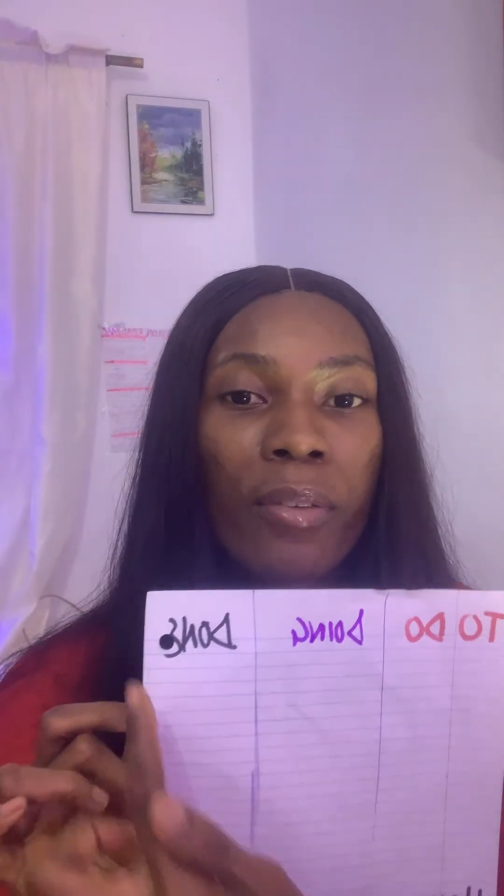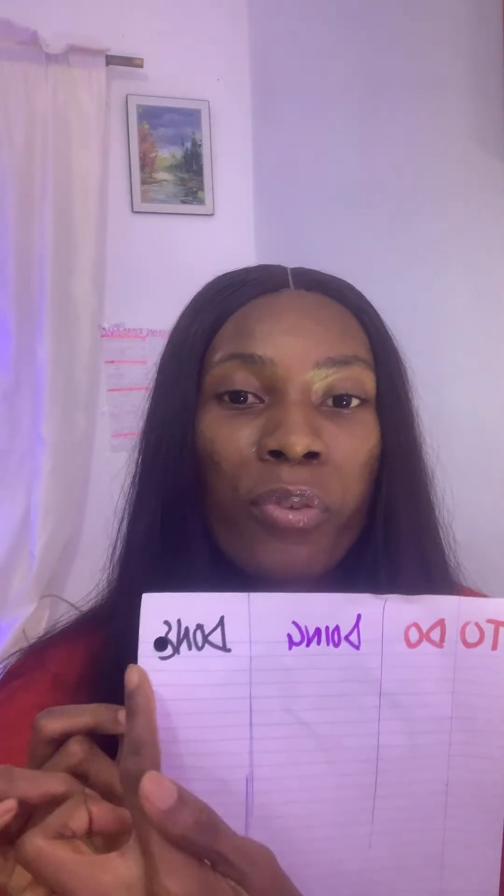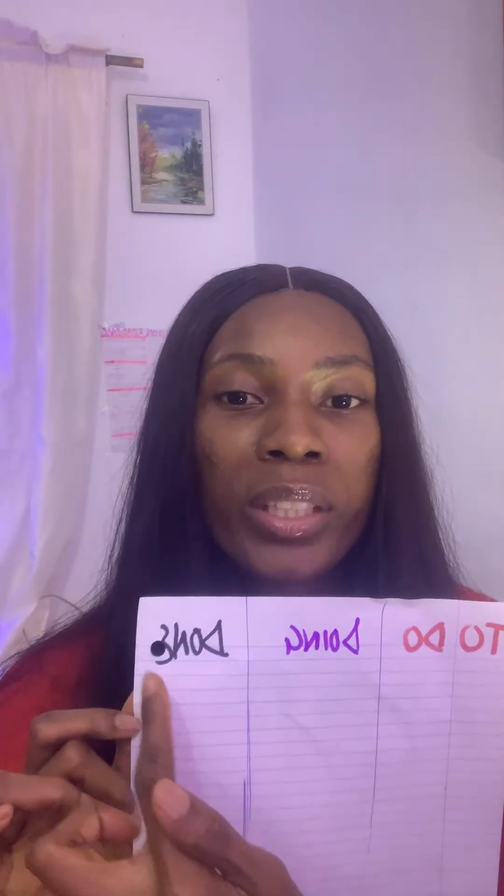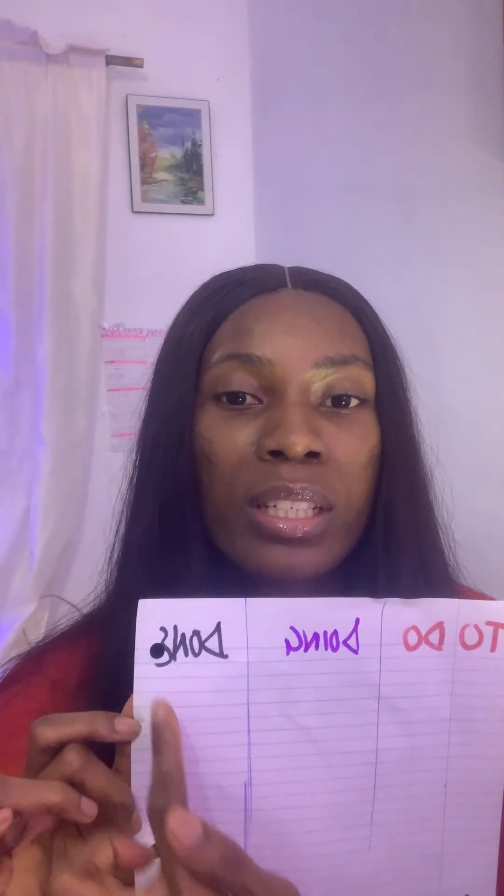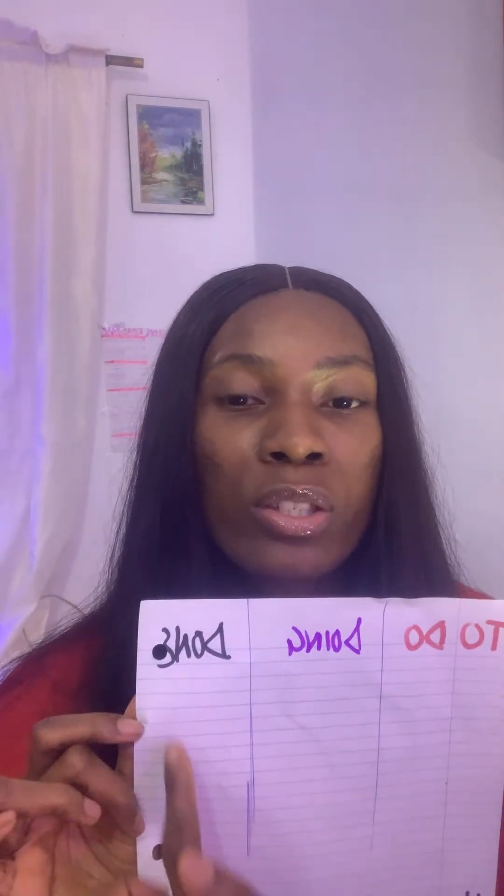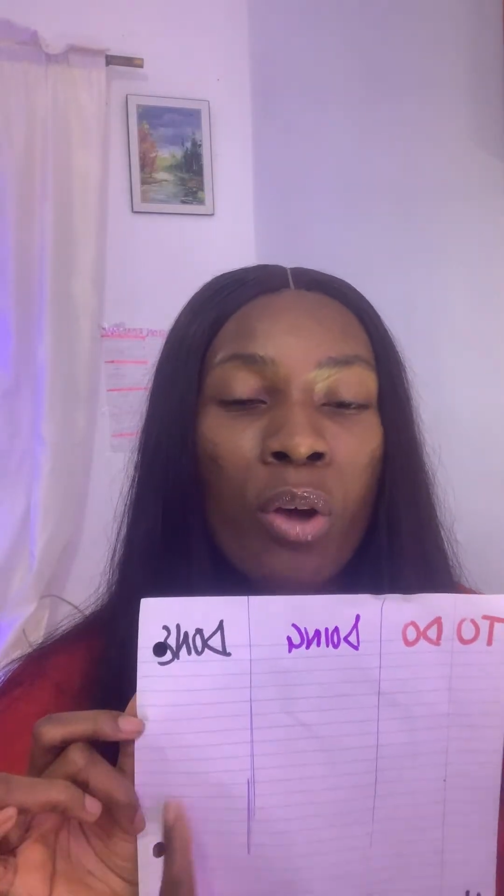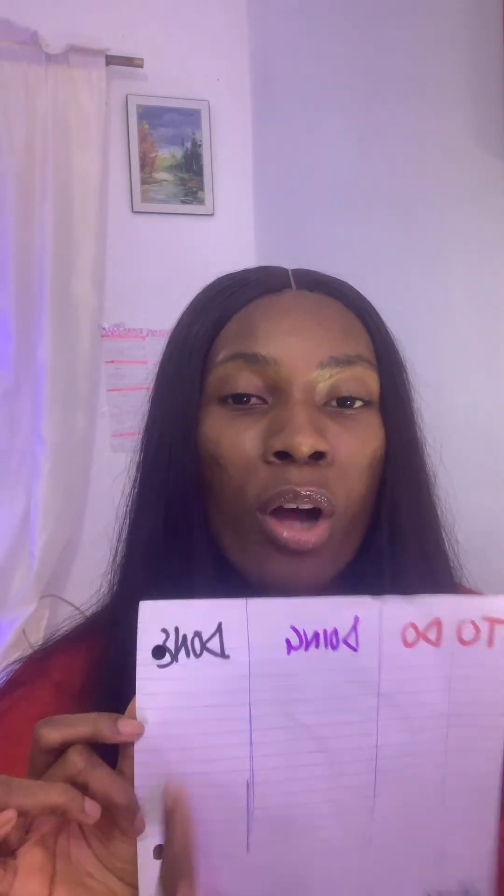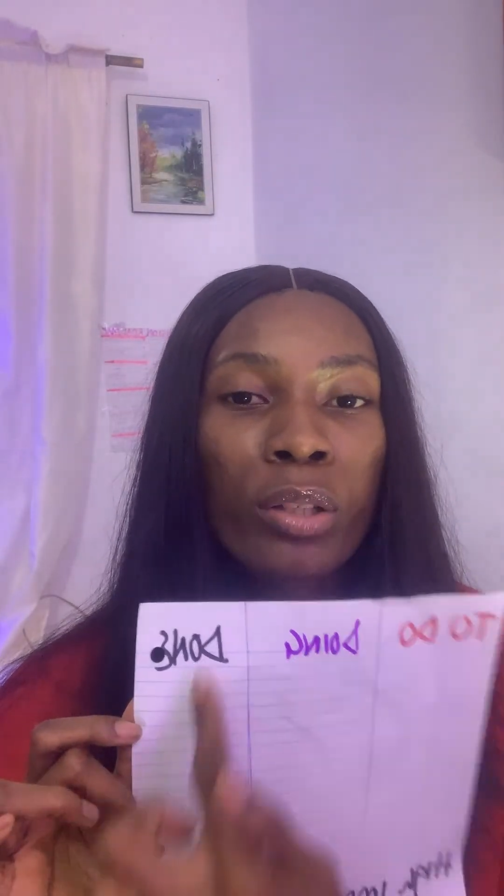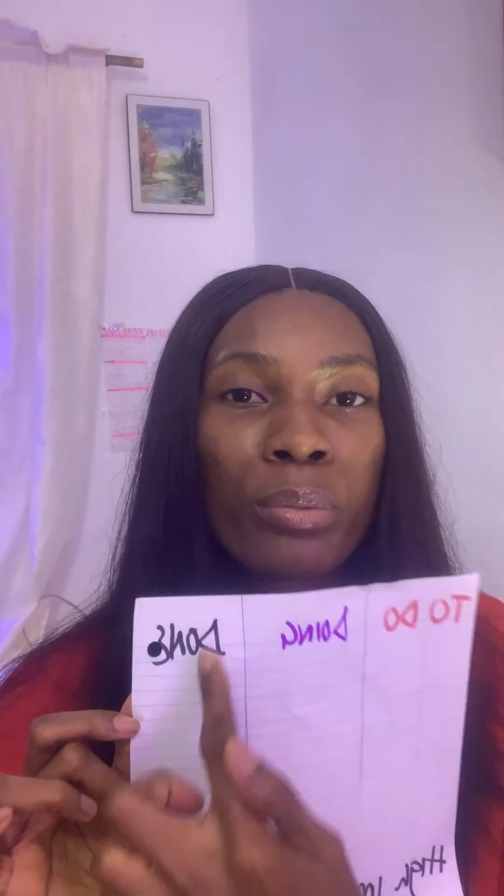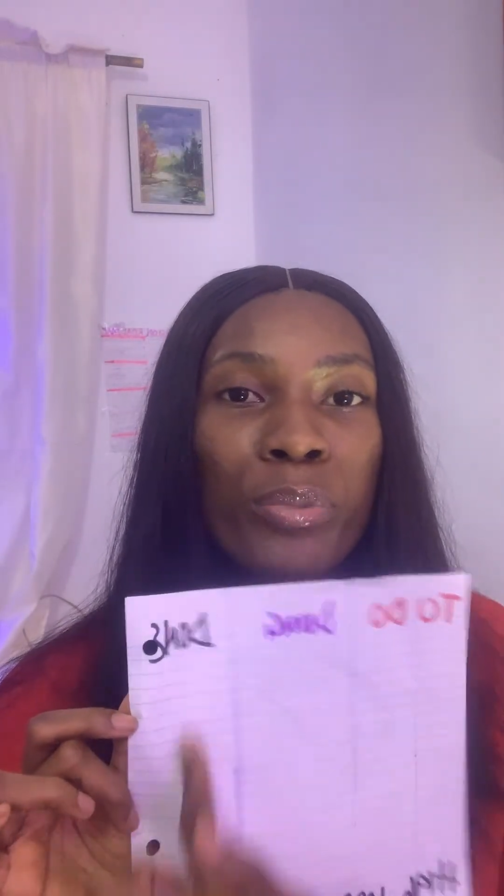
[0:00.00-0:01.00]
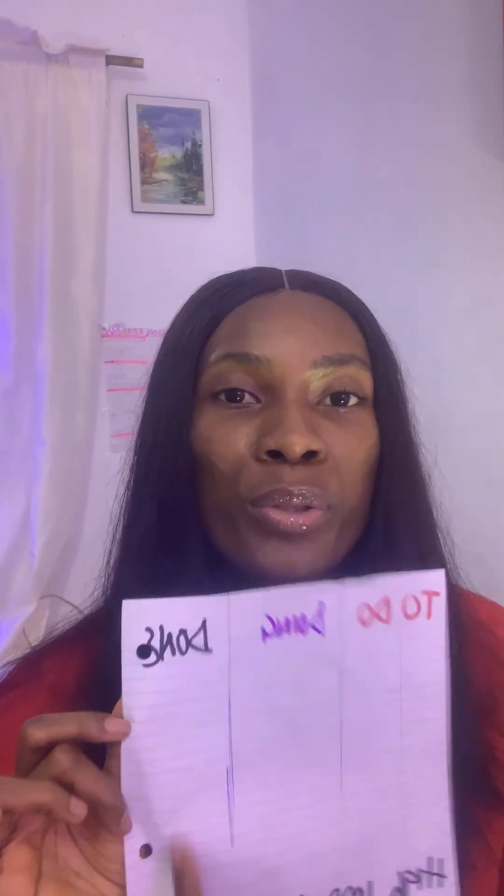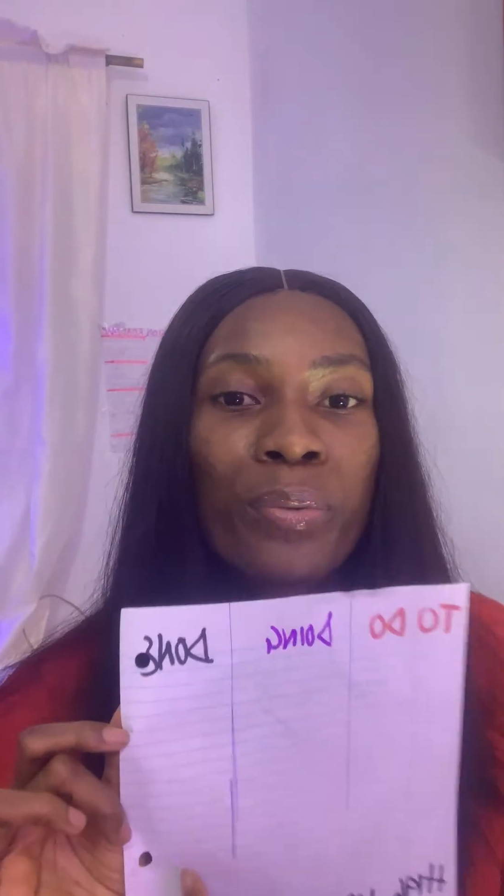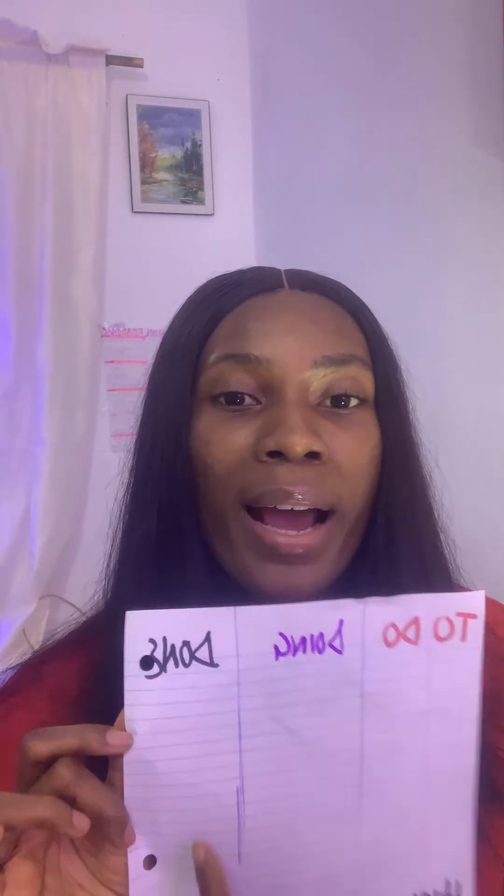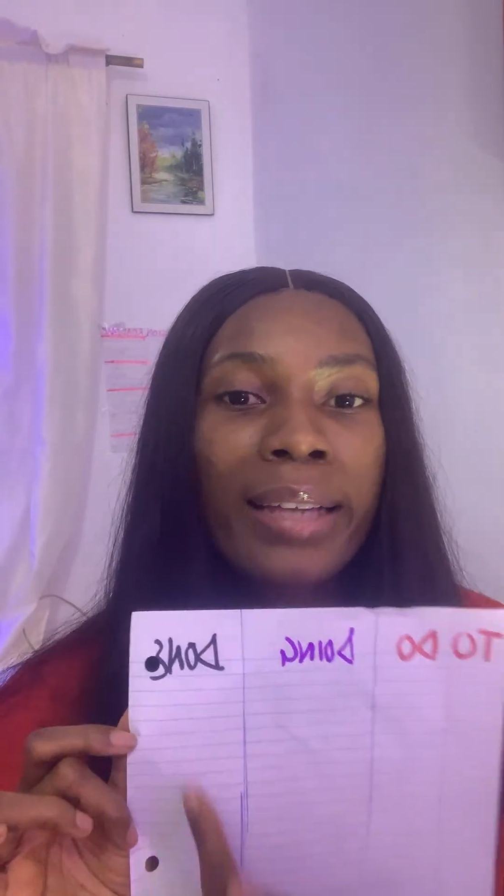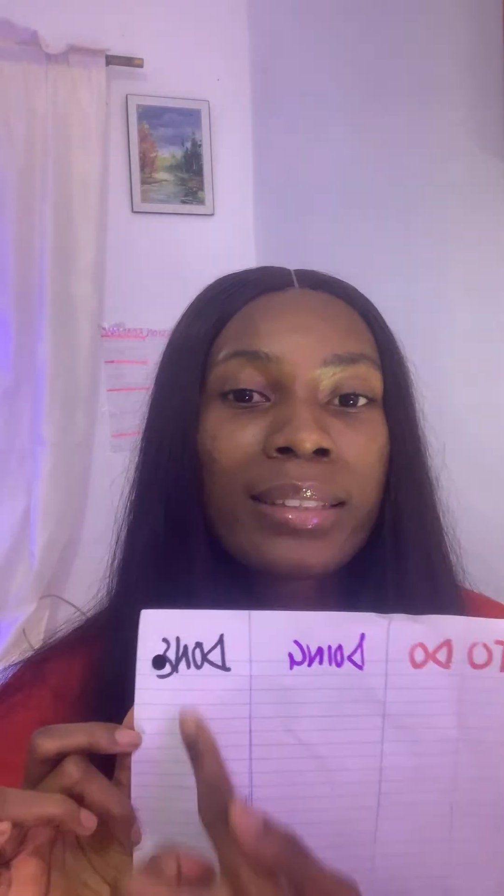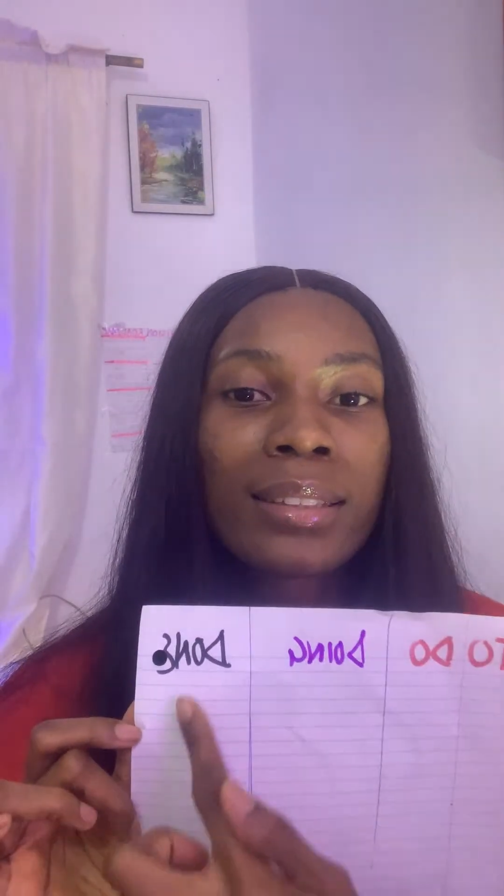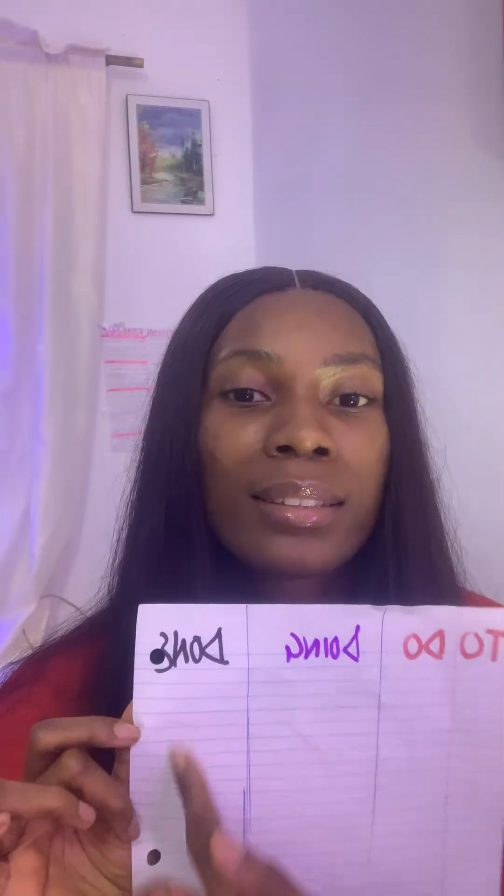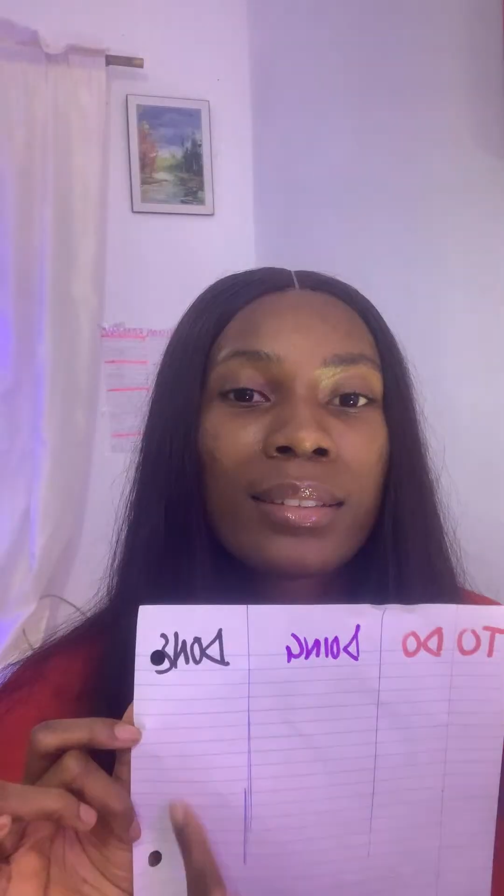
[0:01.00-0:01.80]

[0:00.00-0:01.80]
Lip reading: For this column, you write,